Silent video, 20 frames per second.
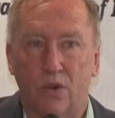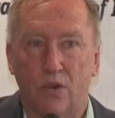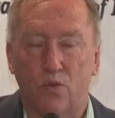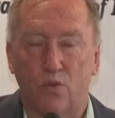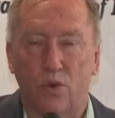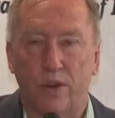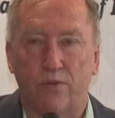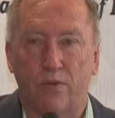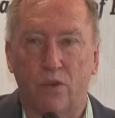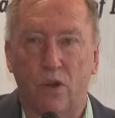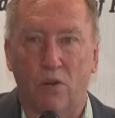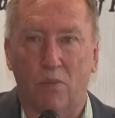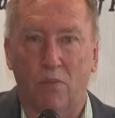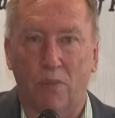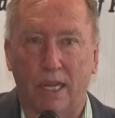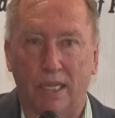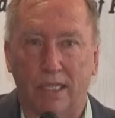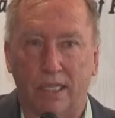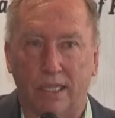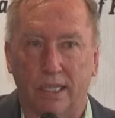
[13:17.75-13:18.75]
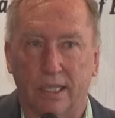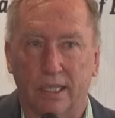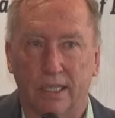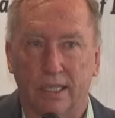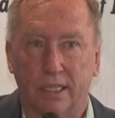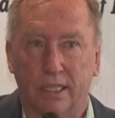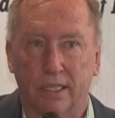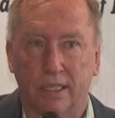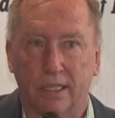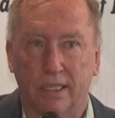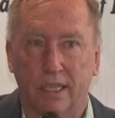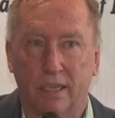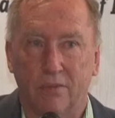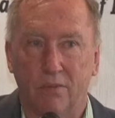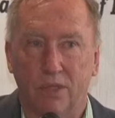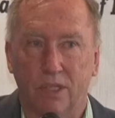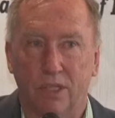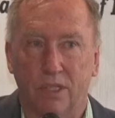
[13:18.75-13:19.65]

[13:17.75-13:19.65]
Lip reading: we've got better. The government